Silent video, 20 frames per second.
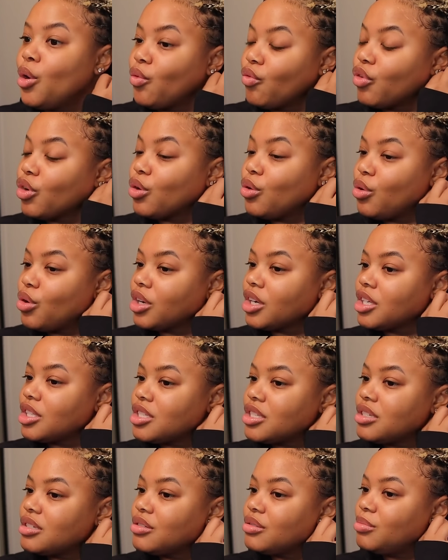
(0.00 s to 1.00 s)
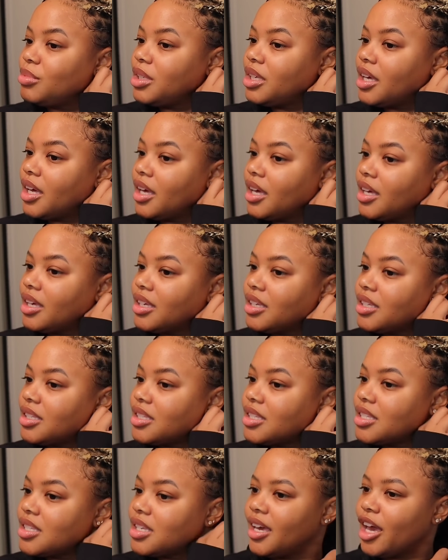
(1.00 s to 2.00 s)
recording to,
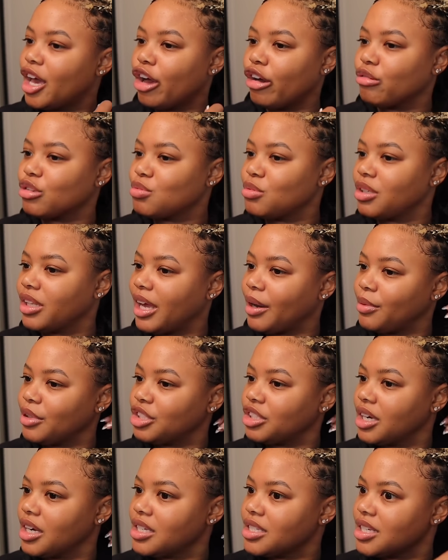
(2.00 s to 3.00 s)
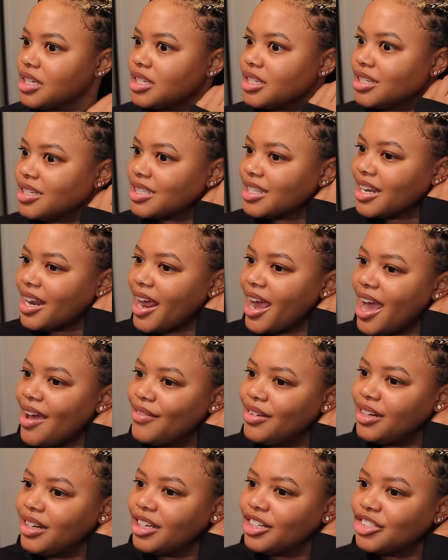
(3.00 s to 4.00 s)
because it helps me like with transitions, and I
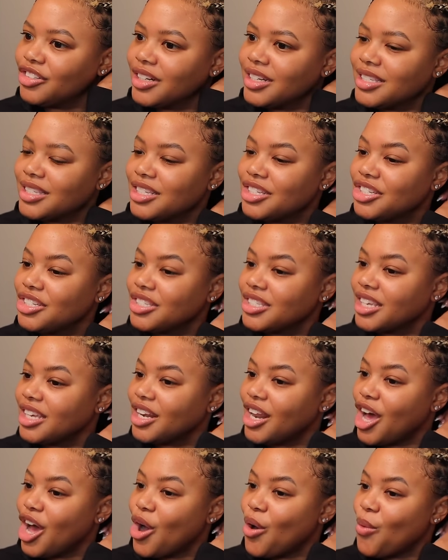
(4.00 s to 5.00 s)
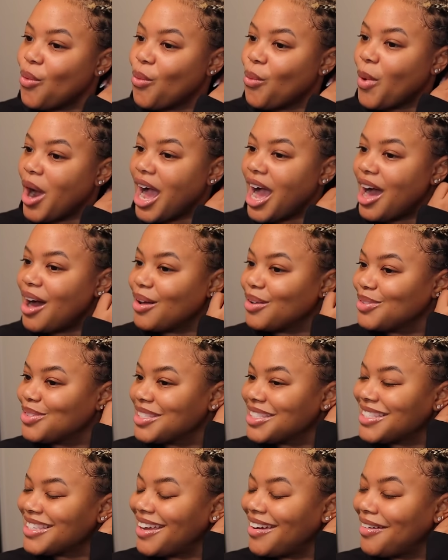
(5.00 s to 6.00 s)
haven't done transitions in a while.
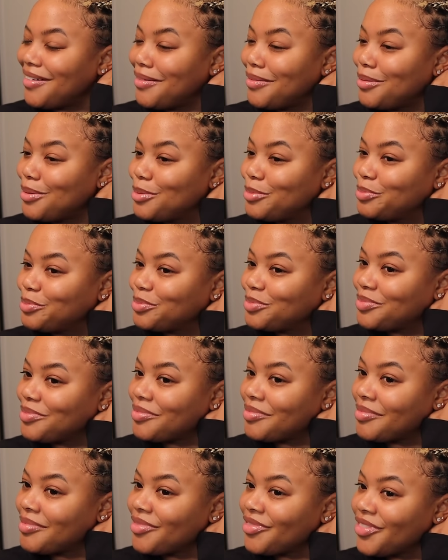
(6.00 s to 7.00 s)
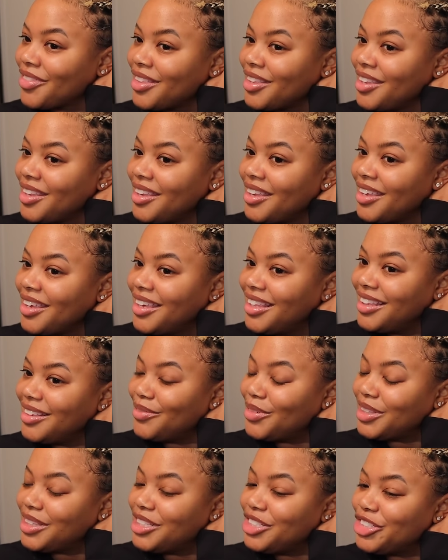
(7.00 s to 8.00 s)
So
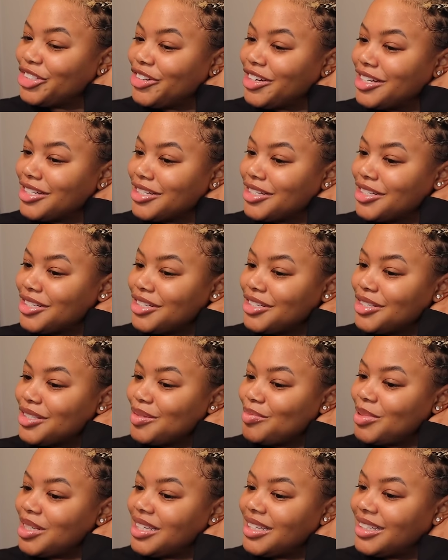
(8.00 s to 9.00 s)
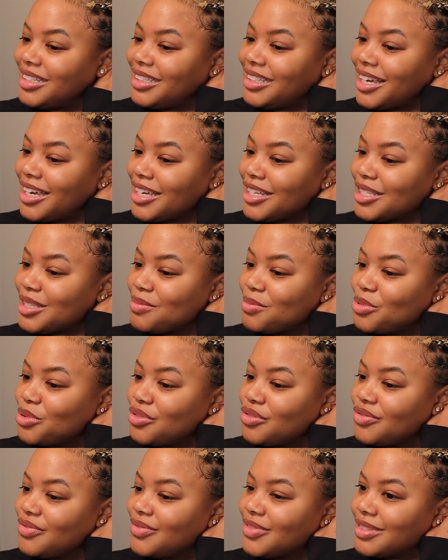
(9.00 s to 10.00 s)
with these transitions being dance
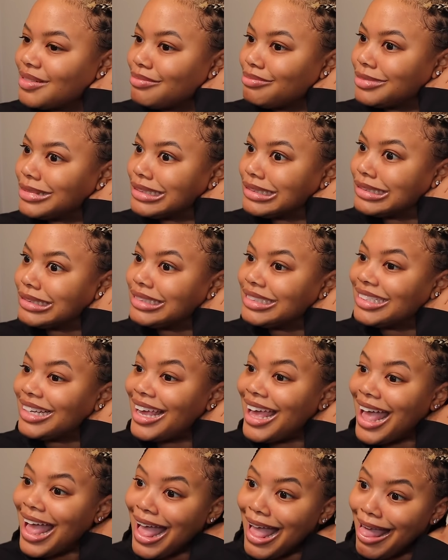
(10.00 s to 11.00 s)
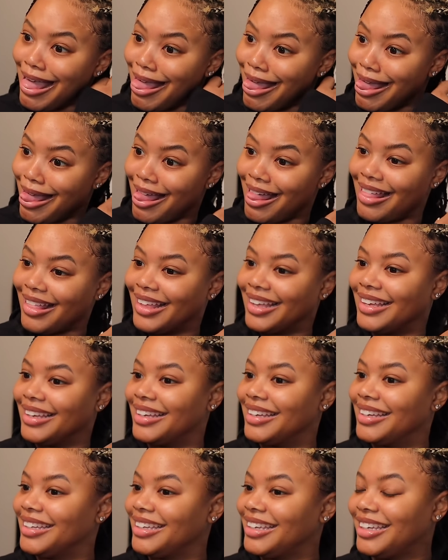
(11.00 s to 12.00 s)
moves, I'm like ah,
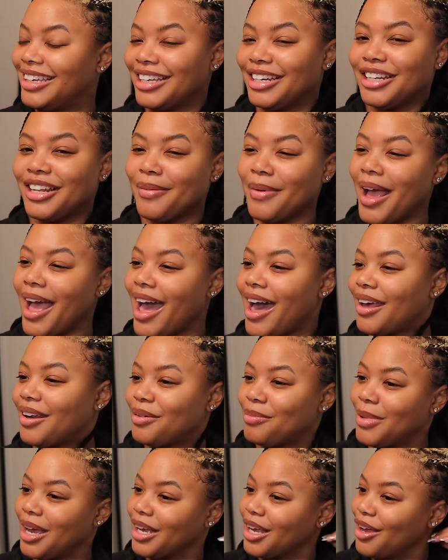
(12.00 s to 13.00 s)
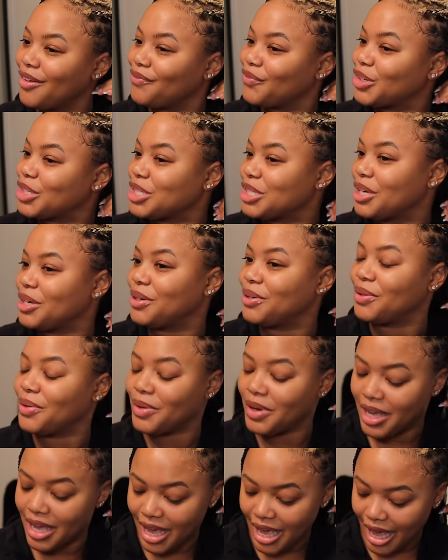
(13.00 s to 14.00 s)
getting them out of my comfort
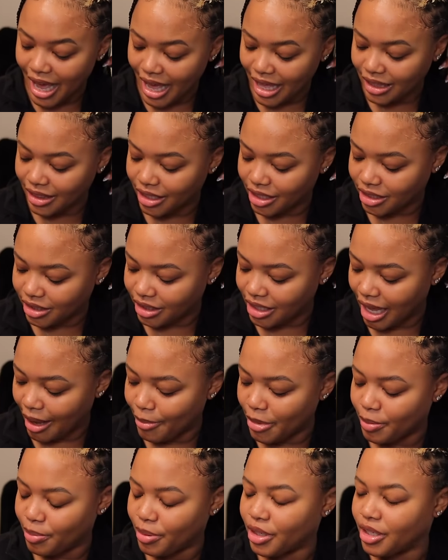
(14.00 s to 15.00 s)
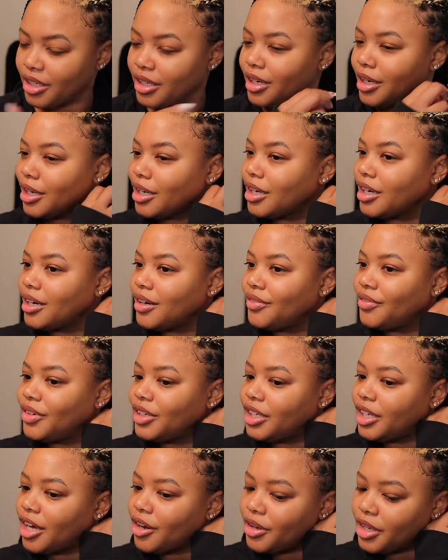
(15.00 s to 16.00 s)
zone. I literally, I'm gonna put her
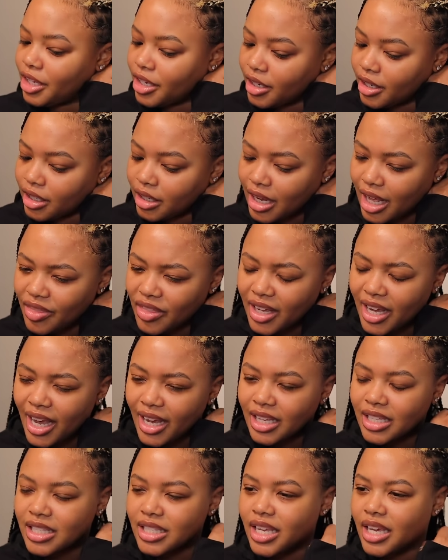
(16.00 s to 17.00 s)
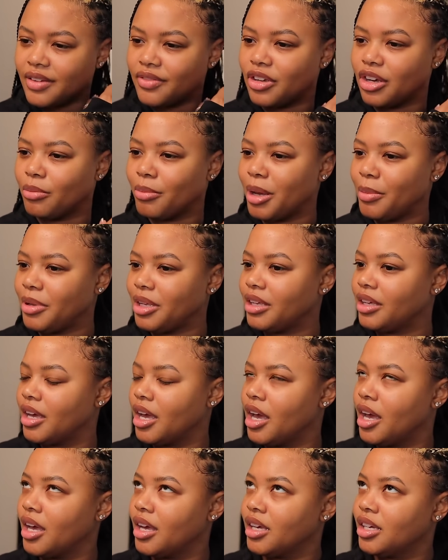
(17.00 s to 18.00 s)
video here. I think I can save it, or maybe,
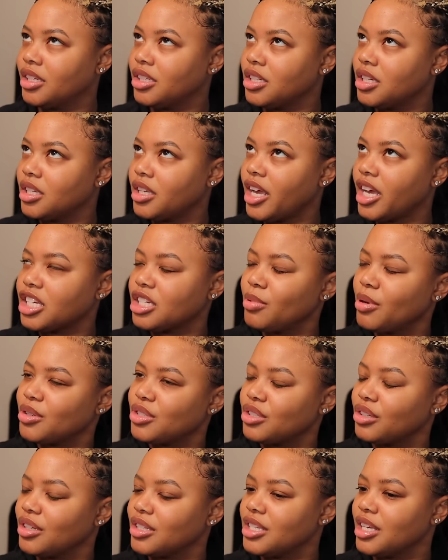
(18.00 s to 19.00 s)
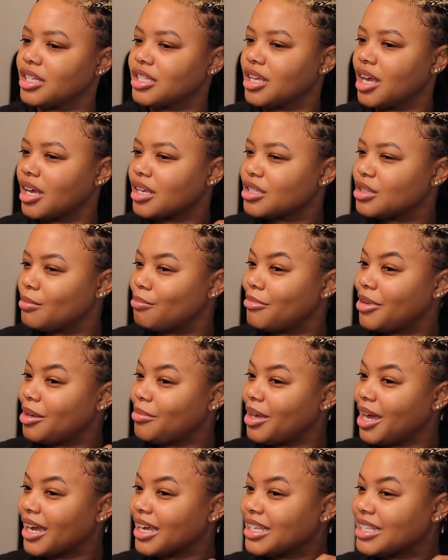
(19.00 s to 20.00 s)
yeah, she posted it on TikTok, so
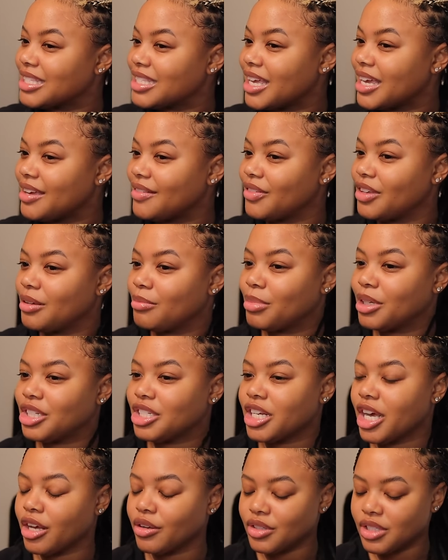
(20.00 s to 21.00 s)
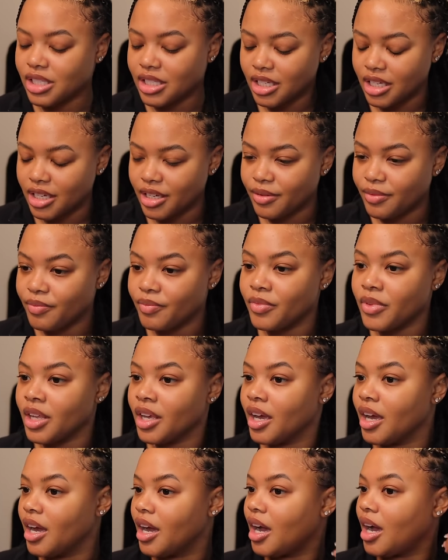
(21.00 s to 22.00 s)
maybe I can save it. But Chelsea,
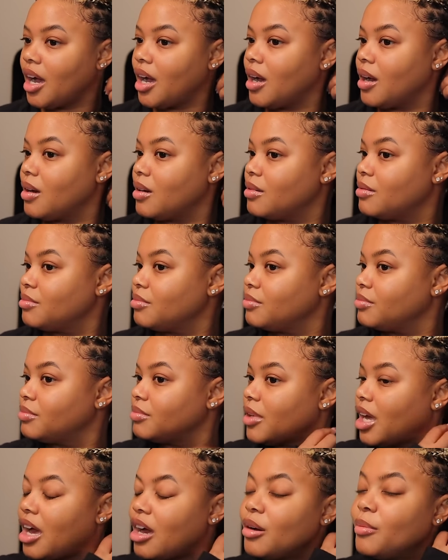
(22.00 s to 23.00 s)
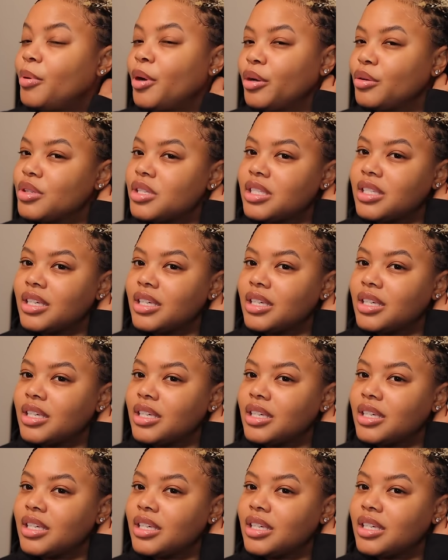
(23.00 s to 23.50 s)
um I'll post